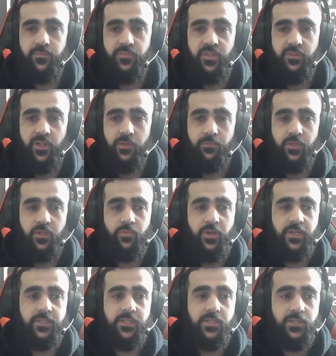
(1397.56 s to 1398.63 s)
development
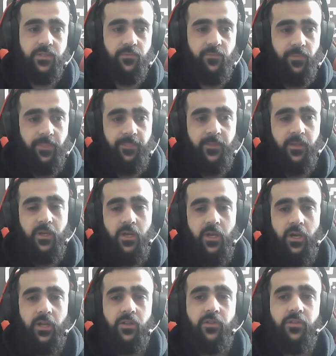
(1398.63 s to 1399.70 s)
process.
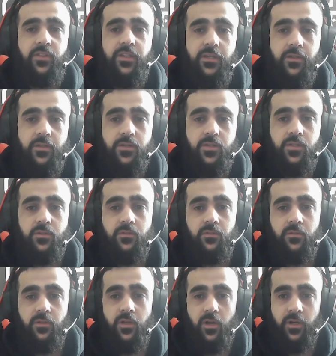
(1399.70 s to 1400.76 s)
Another thing is
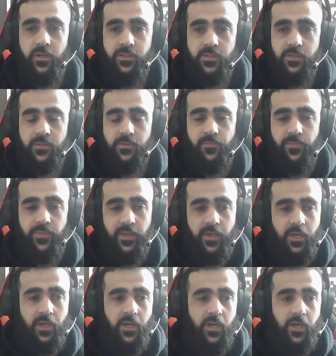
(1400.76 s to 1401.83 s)
guards.
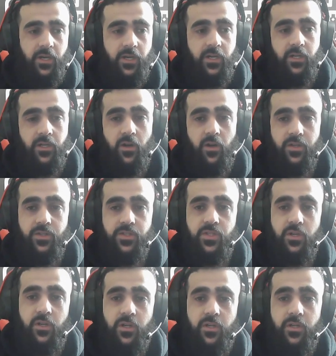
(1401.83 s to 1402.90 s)
Guards
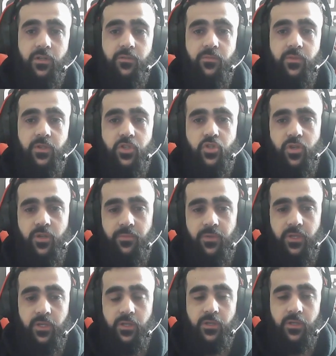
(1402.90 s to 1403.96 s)
are
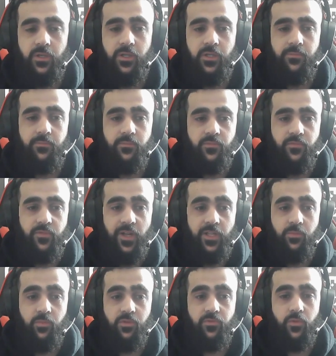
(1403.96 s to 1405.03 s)
extremely
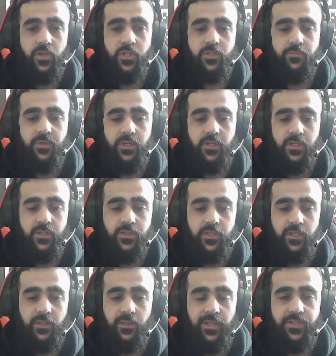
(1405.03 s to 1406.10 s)
valuable for us because
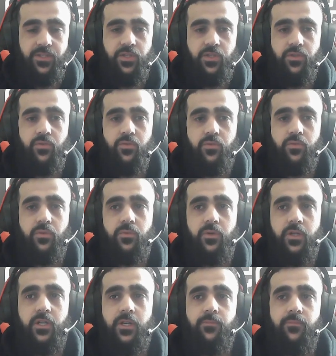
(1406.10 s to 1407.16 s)
it lets you
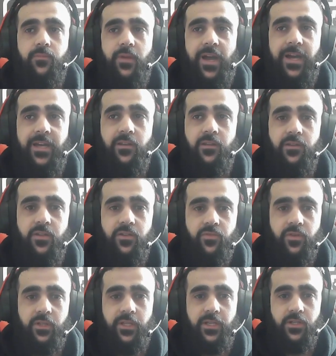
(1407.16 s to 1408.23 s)
add
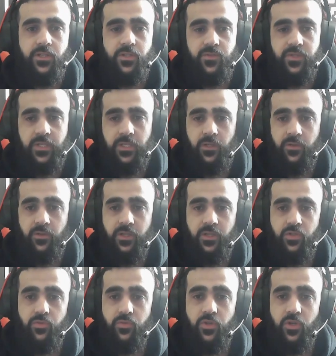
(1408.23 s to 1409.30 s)
different layers of security
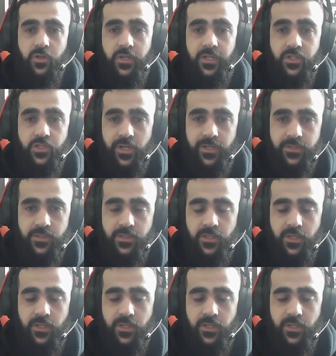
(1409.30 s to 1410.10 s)
to your contracts,